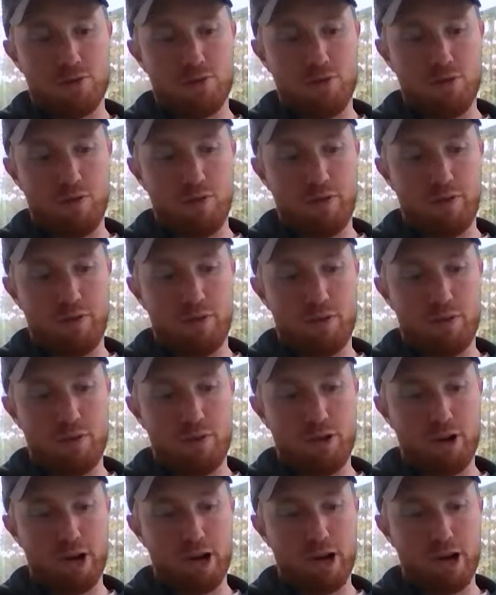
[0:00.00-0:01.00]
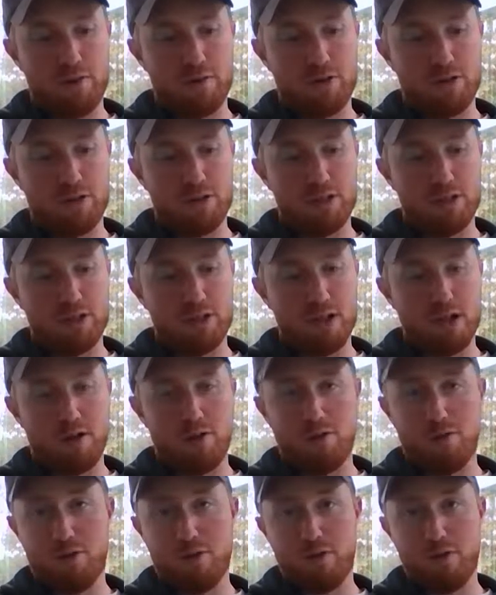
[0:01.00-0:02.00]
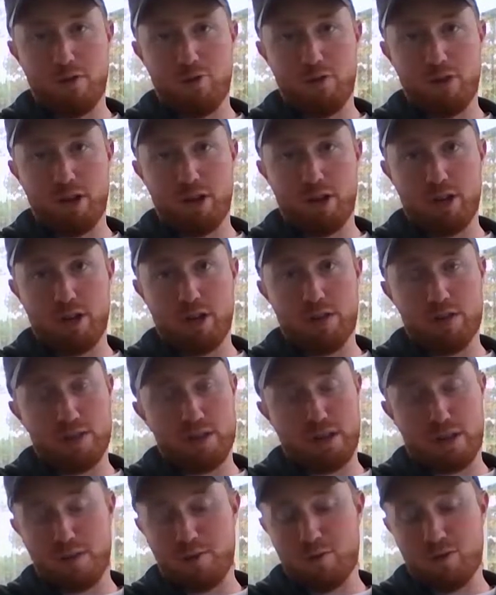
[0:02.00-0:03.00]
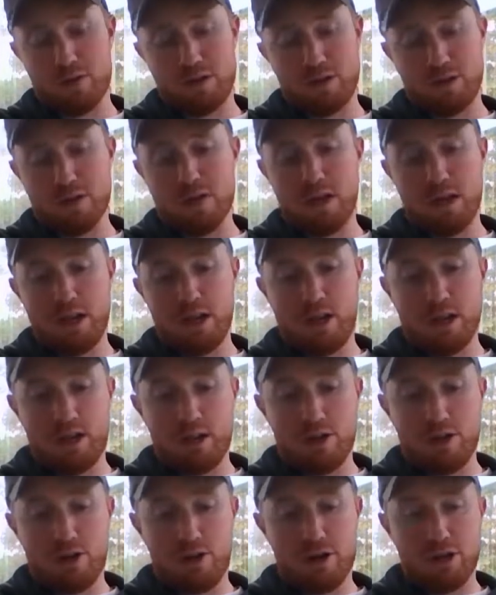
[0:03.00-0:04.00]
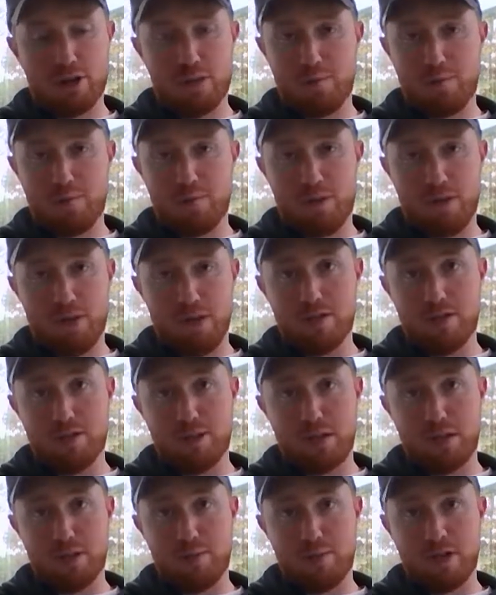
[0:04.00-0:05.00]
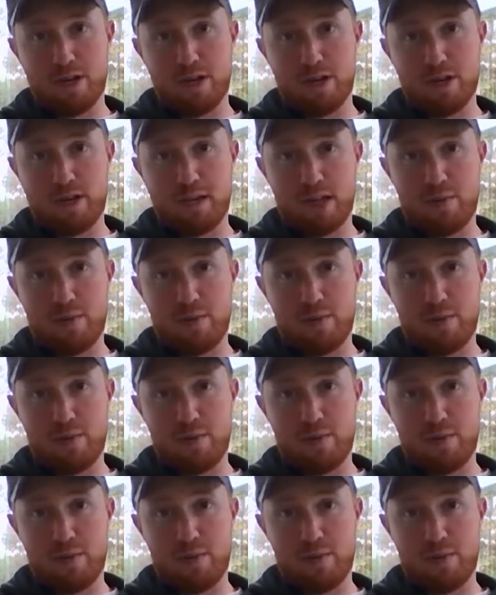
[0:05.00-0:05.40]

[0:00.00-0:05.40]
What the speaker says: moving forward, yeah, let's see how Green does. That was easily his biggest